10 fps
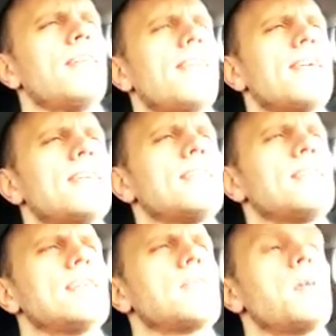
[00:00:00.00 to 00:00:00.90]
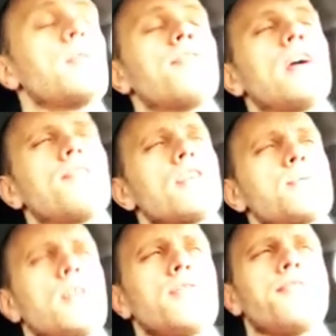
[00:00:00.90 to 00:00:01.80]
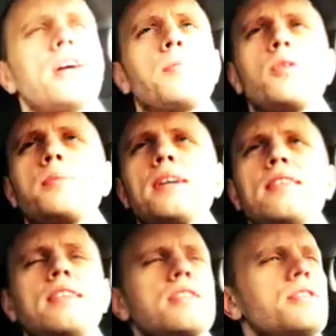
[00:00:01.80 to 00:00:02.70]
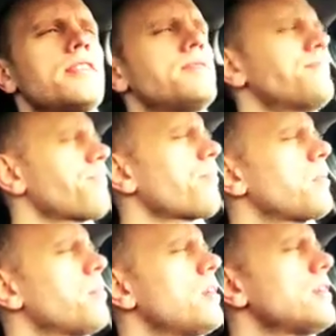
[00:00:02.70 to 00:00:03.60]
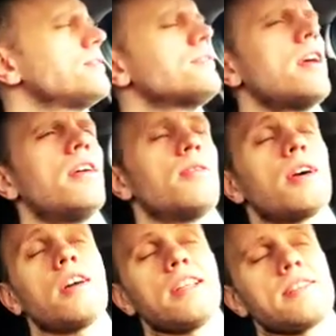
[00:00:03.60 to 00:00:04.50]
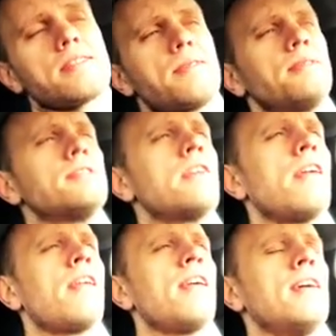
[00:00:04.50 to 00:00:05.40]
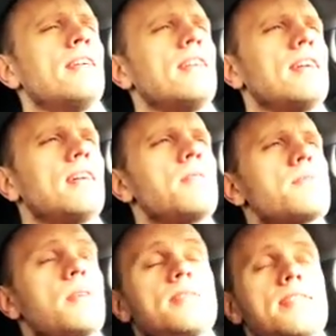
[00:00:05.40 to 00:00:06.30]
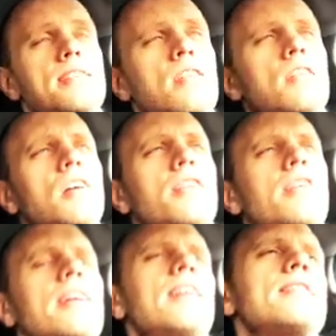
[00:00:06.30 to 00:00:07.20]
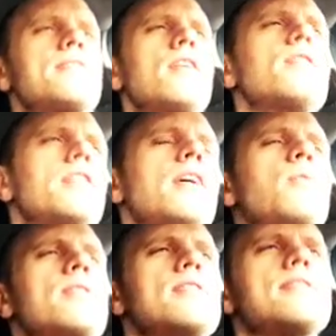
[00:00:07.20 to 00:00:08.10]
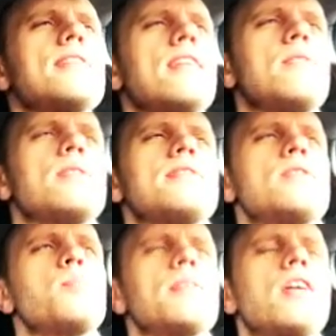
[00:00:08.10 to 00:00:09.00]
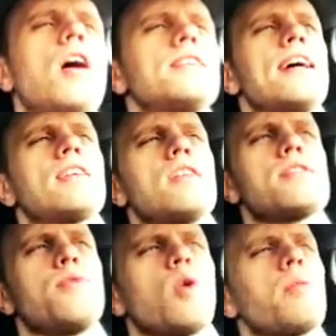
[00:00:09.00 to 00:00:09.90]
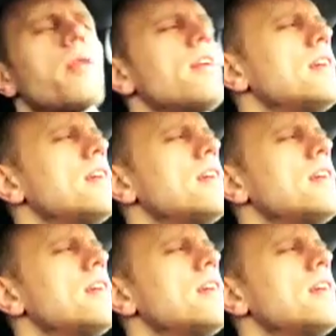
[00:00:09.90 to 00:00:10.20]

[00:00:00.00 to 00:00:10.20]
And maybe Firefox was called Firebird back then, actually. But regardless, so I was testing on Conqueror, and I discovered that with this stupid contact us form,